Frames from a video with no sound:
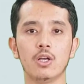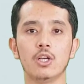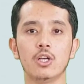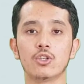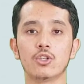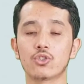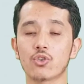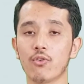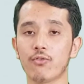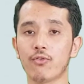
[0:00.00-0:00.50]

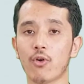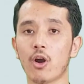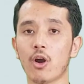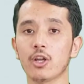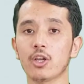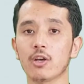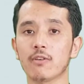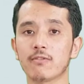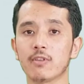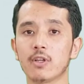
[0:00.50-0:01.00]
So far
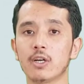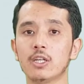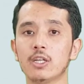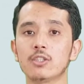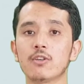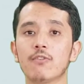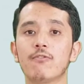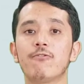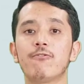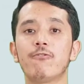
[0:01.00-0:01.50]
you have
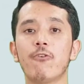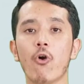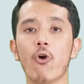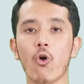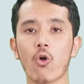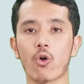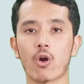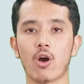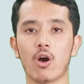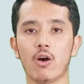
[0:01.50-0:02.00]
learned
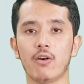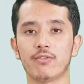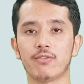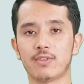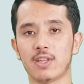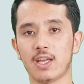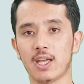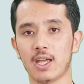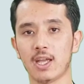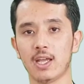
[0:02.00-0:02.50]
4 of
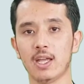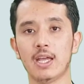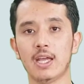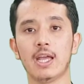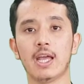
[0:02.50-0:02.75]
the